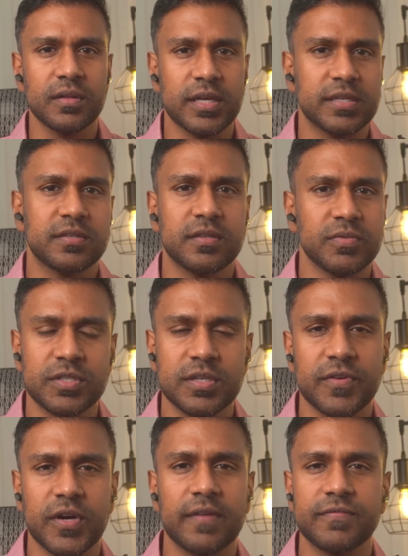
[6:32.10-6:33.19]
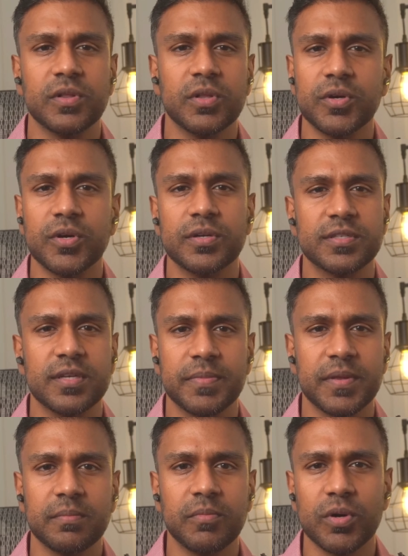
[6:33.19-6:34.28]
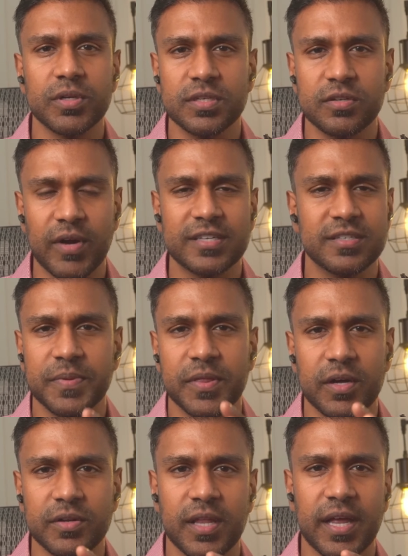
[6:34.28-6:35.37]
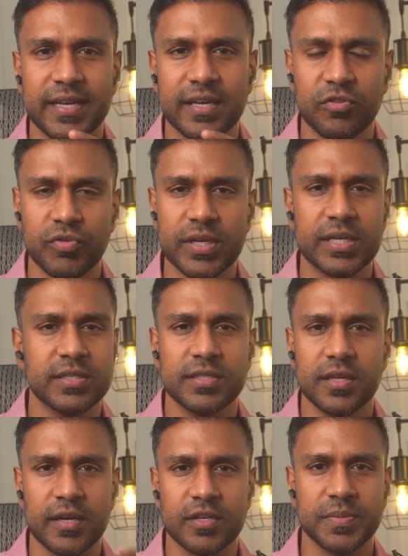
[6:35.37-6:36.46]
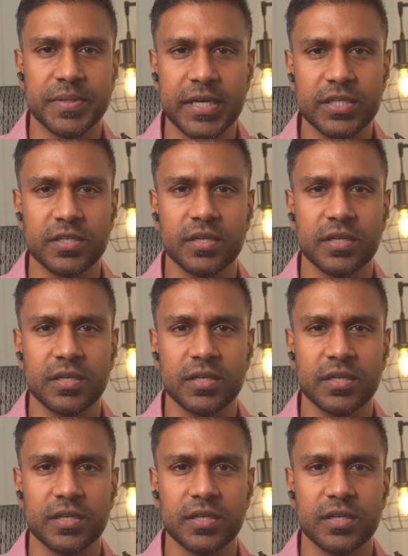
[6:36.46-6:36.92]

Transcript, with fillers: lest the receiver have to learn something more to grasp the underlying ingredients to the explanation.